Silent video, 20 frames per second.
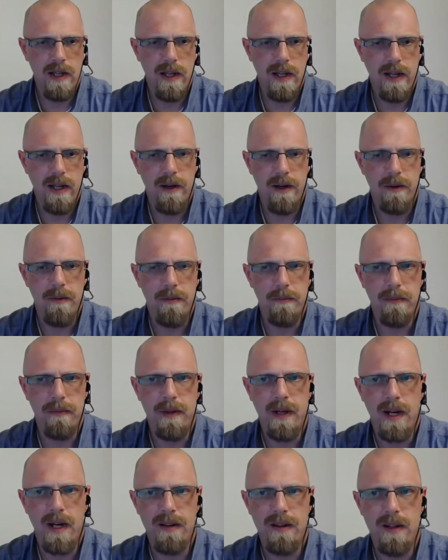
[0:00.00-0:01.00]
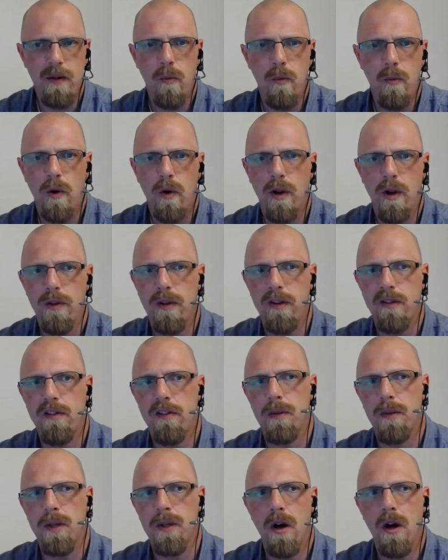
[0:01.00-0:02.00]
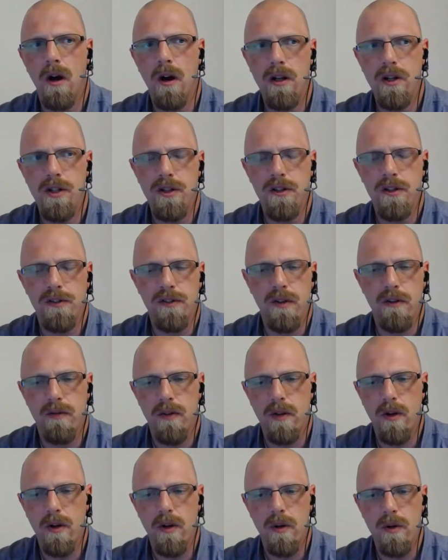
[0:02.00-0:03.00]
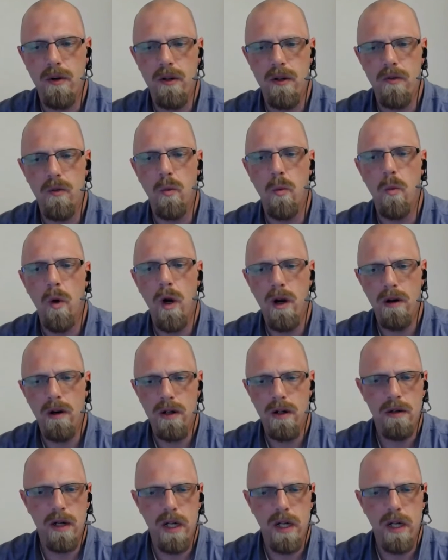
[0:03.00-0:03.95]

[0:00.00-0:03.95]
I think one of the things to be cautious of, though, is where you're